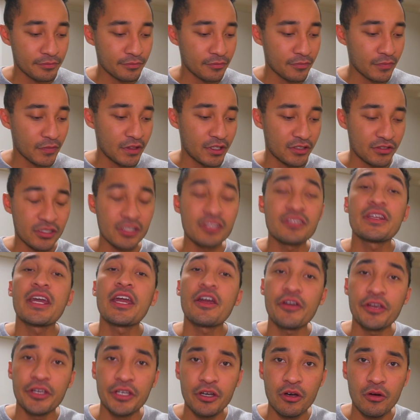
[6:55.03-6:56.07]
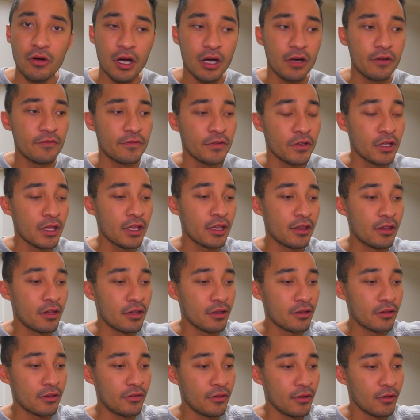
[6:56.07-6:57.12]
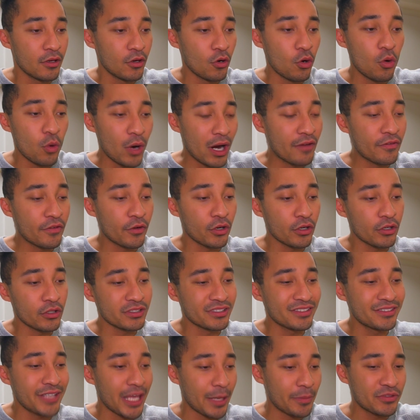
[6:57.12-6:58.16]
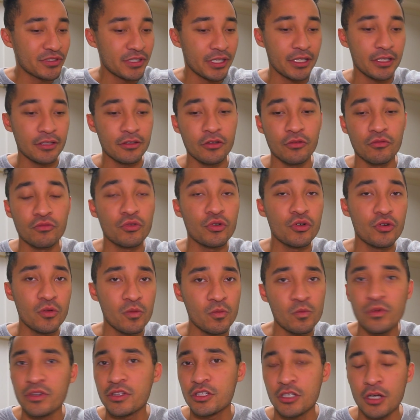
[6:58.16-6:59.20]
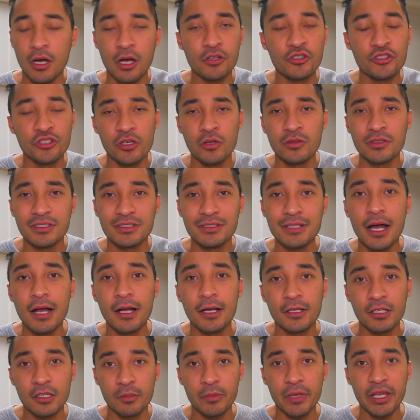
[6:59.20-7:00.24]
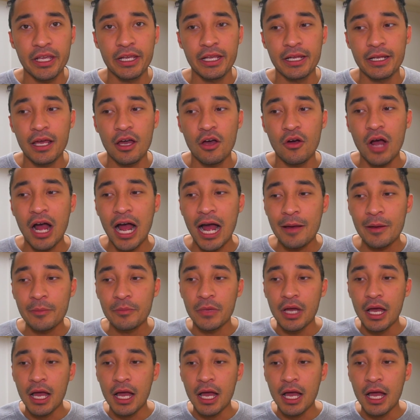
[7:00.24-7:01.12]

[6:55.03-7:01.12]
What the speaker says: scenario of whoever steps in the room with Jon Jones is not going to make it out. I'm